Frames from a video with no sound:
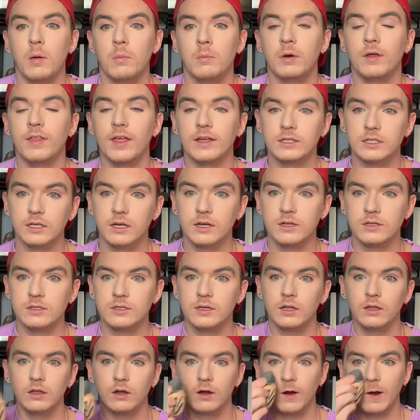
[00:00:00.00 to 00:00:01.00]
But that's the
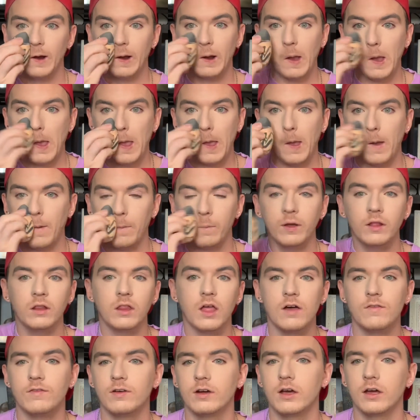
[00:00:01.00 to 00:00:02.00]
concealer. We
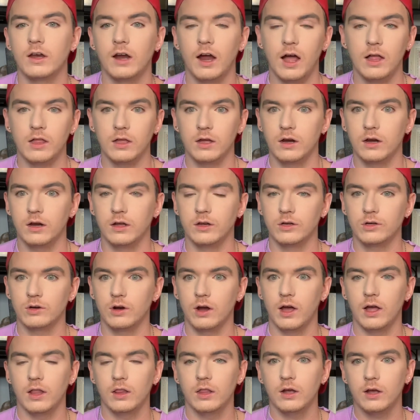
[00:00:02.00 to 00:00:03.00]
love a good highlight under
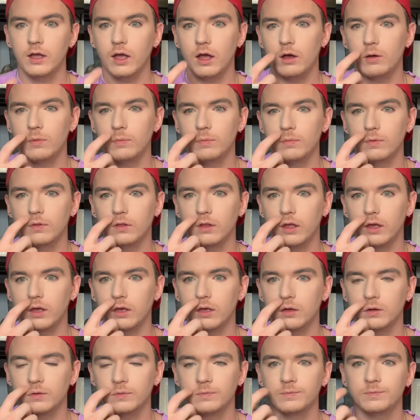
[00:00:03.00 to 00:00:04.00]
eye. Look how,
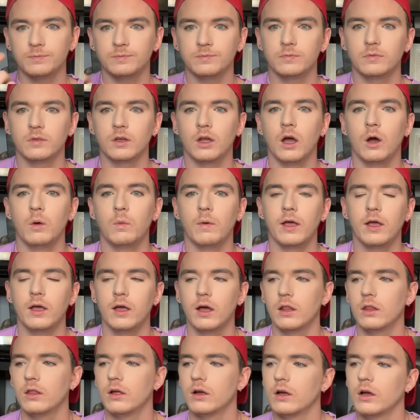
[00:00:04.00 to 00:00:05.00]
like, awake
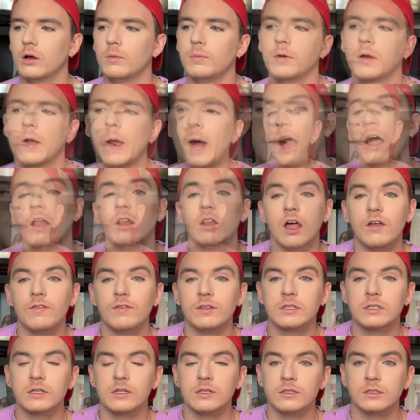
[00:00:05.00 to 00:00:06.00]
I look. Oh my god. I
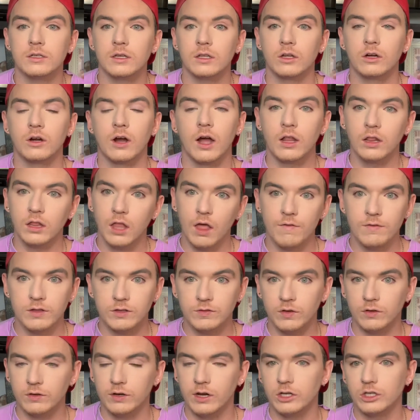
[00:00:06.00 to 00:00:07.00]
love this concealer. I love
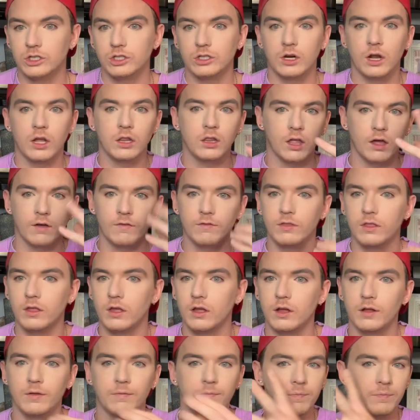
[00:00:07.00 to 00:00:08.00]
this foundation. I love
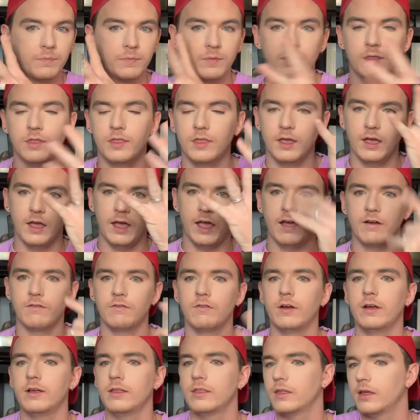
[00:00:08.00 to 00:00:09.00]
the
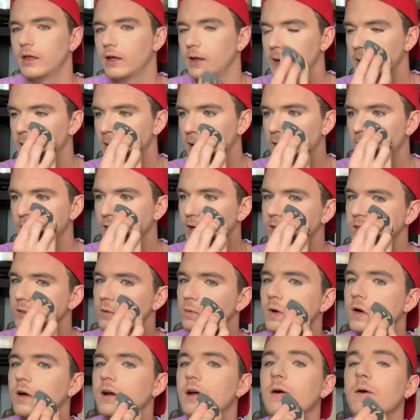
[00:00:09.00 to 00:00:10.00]
everything.
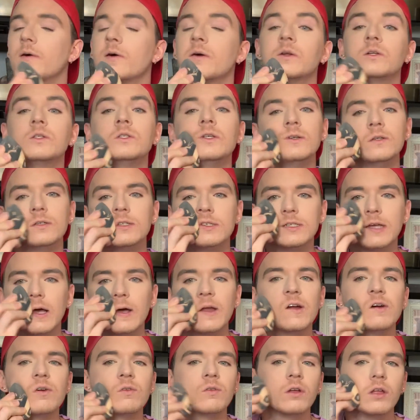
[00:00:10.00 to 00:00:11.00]
So we're going to
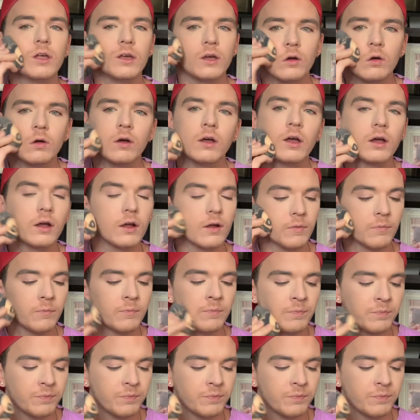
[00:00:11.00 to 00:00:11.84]
set it really quick